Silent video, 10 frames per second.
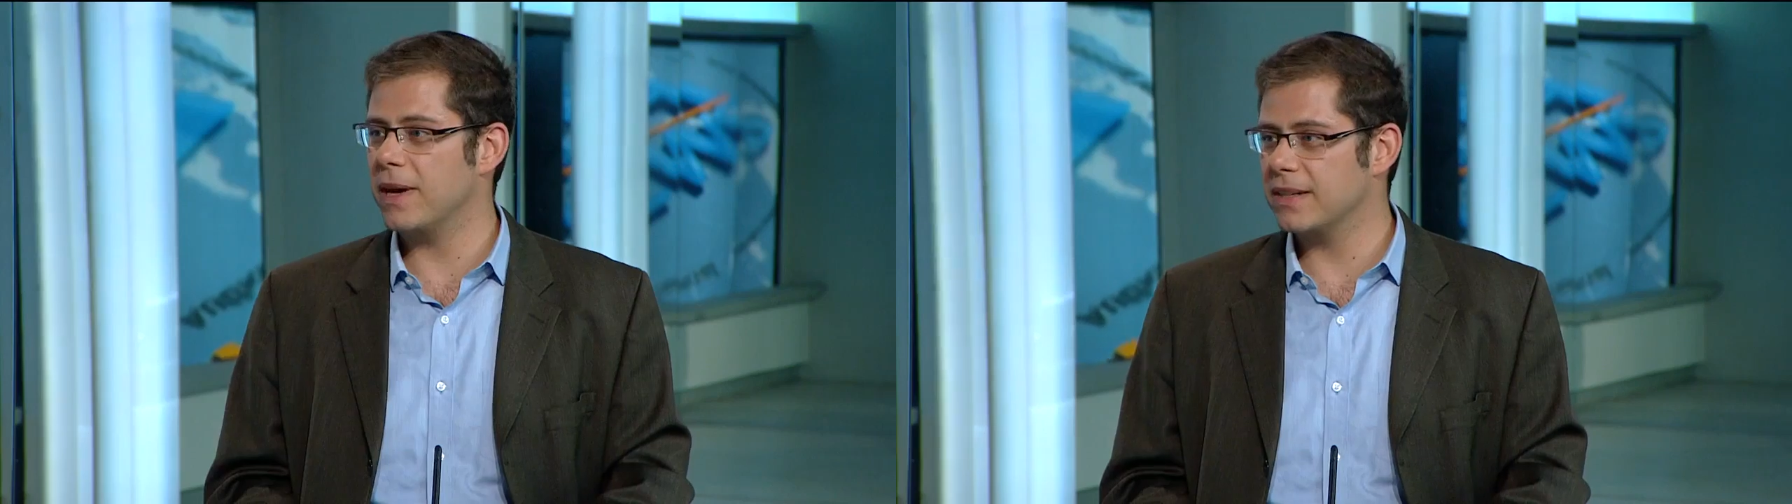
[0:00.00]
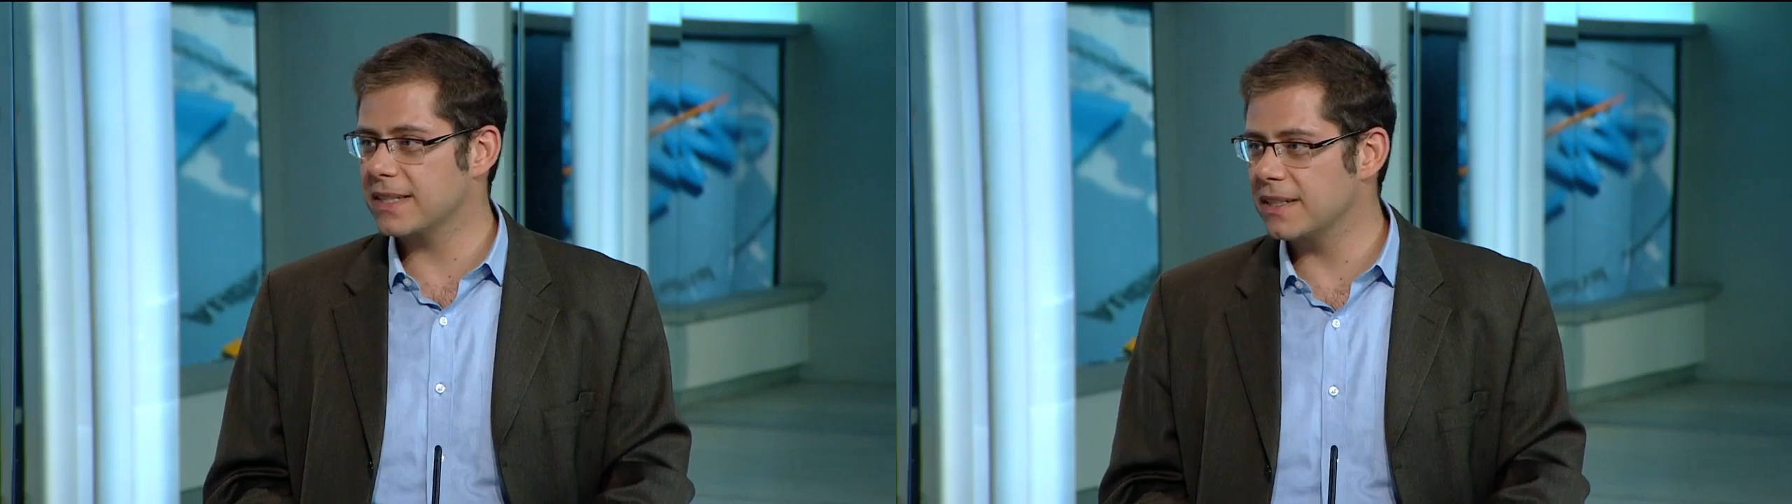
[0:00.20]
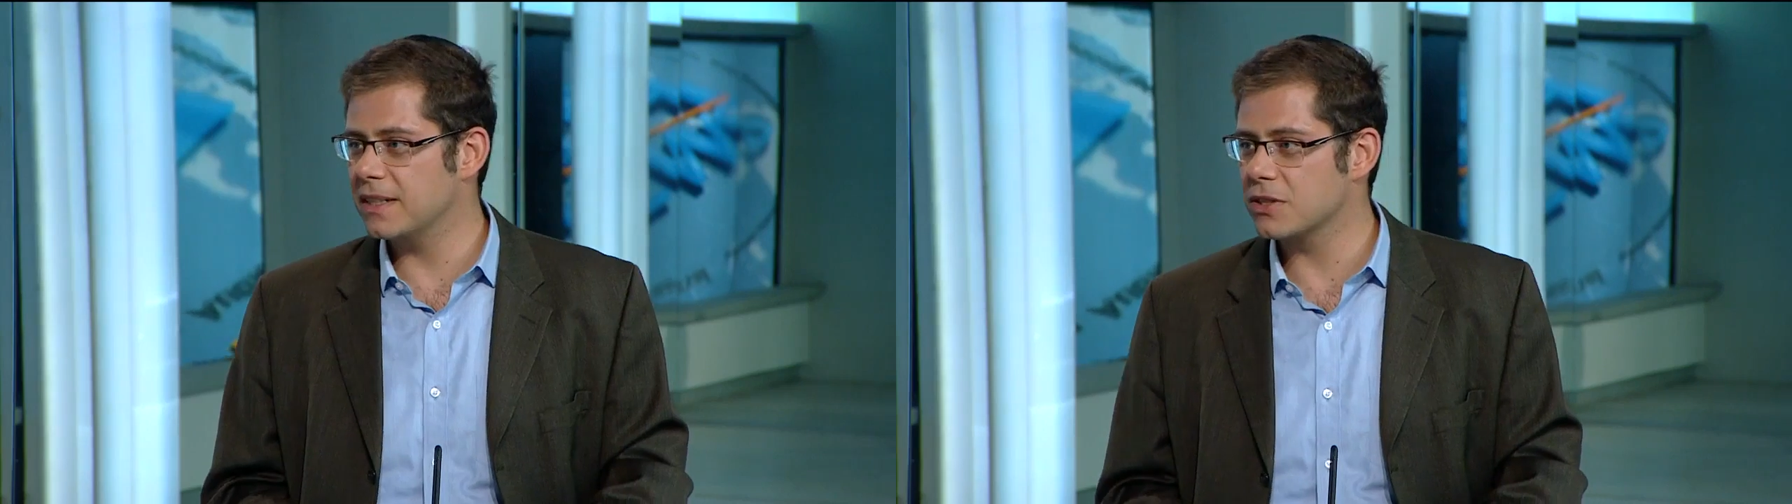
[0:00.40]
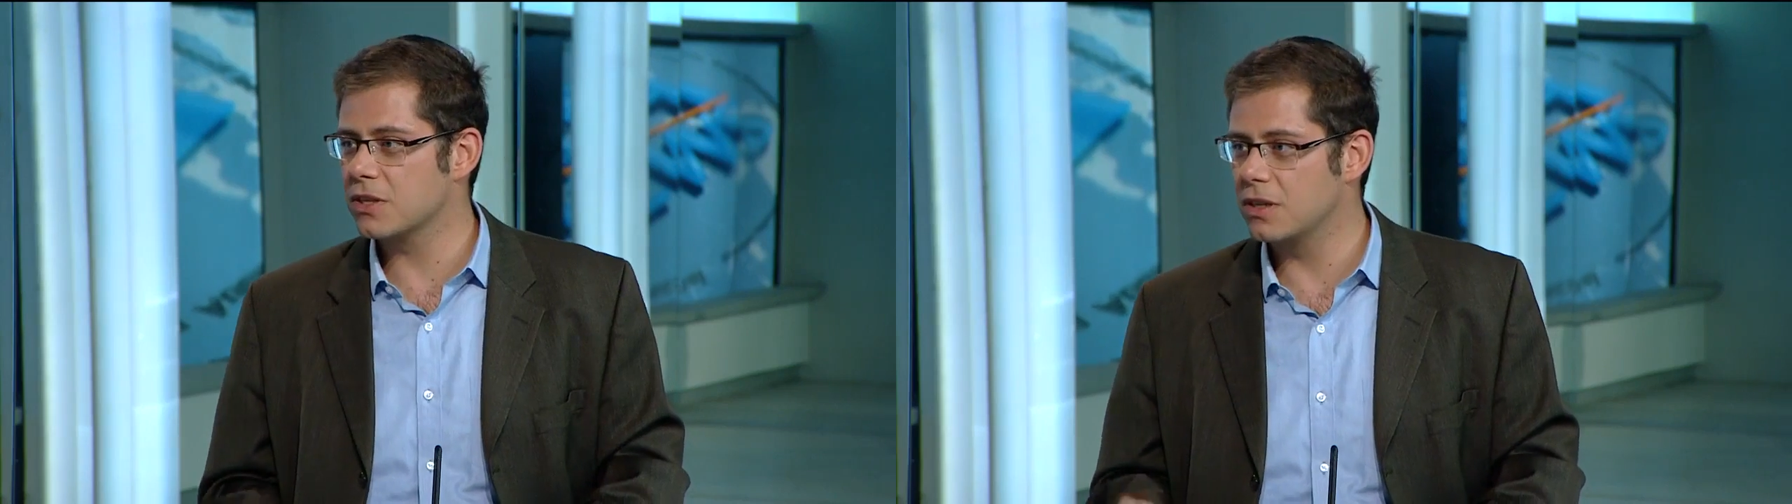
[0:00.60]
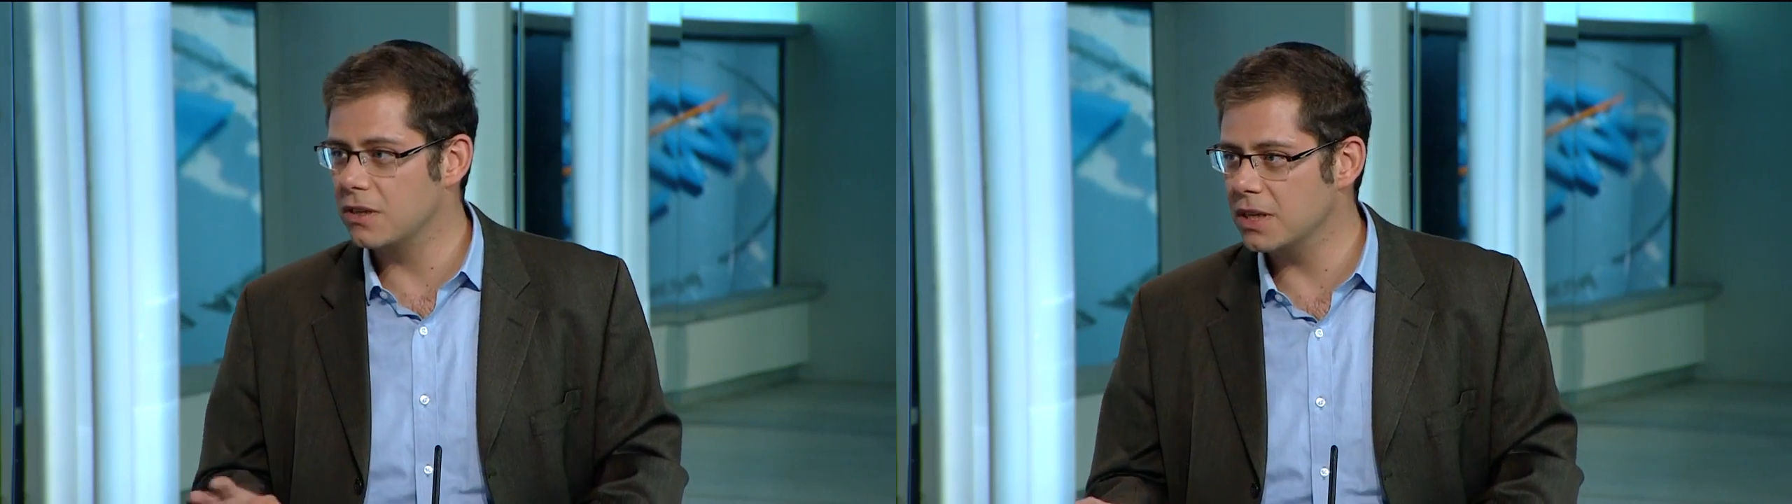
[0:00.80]
the
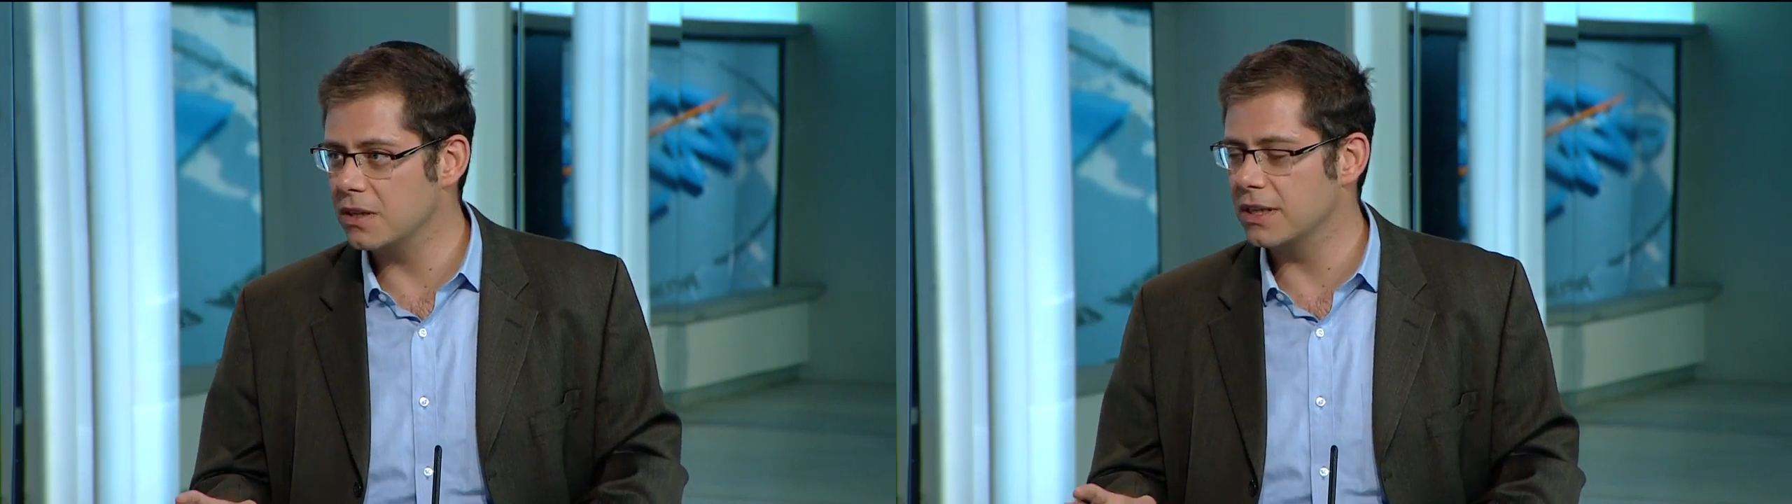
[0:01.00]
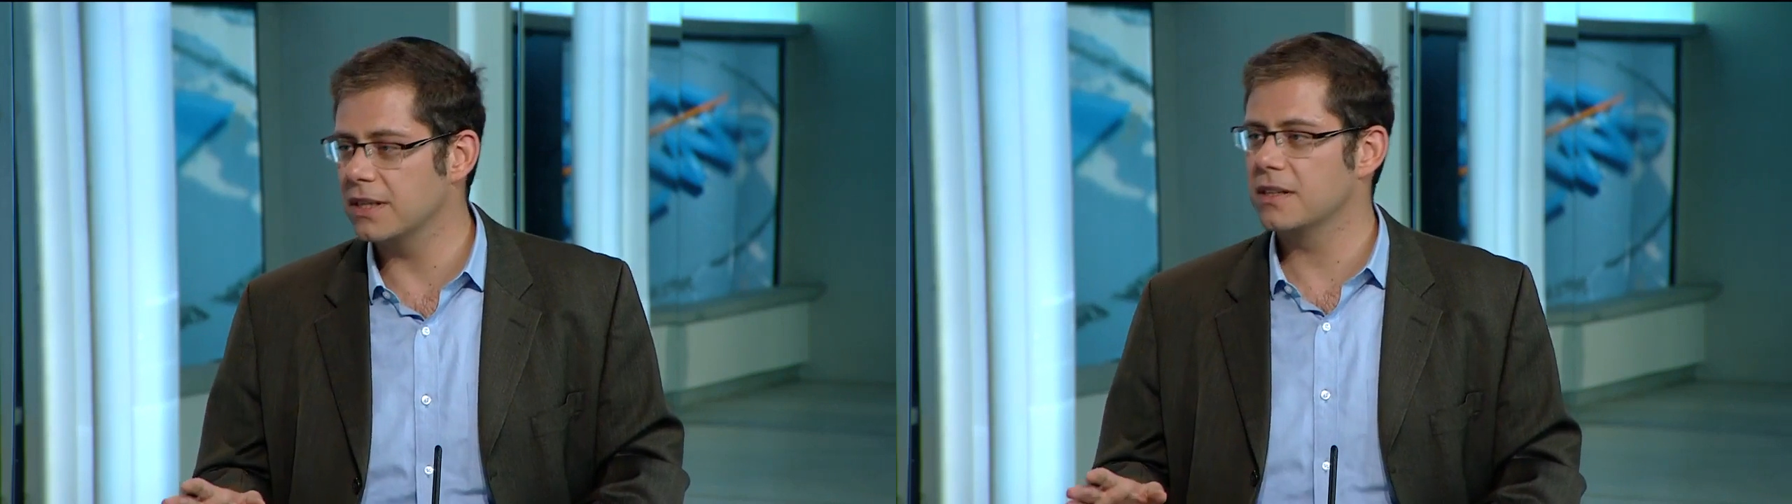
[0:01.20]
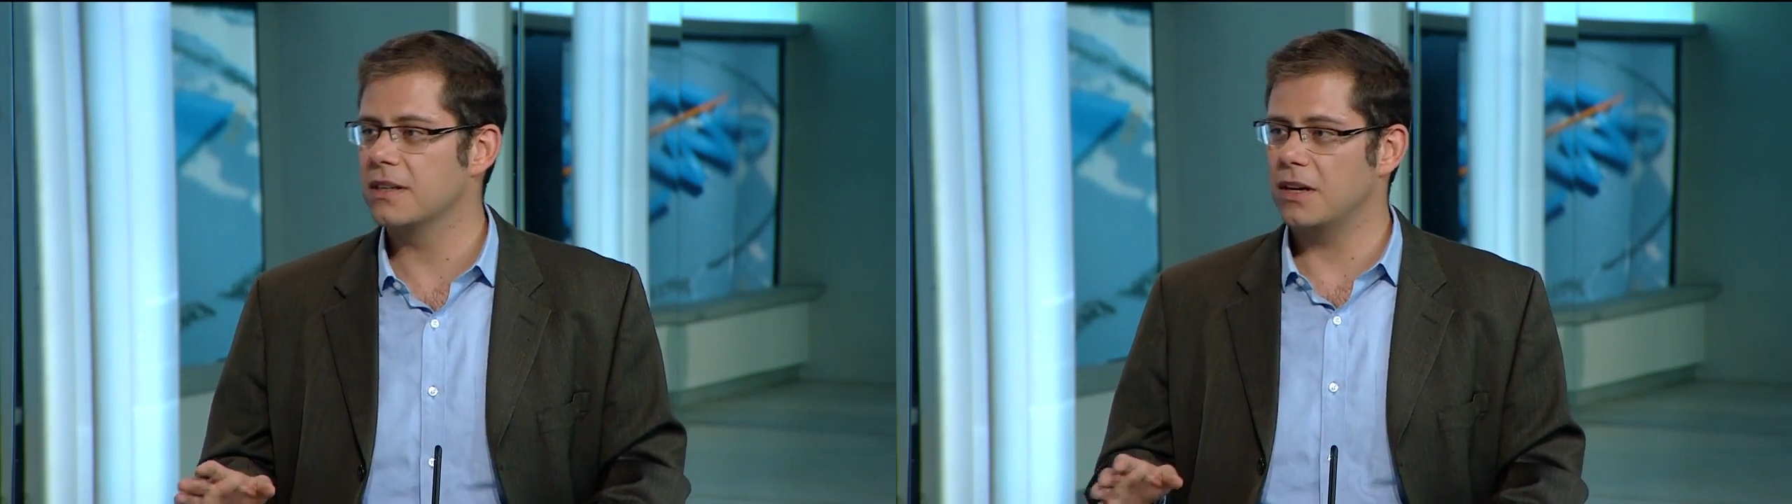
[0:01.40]
Palestinians clearly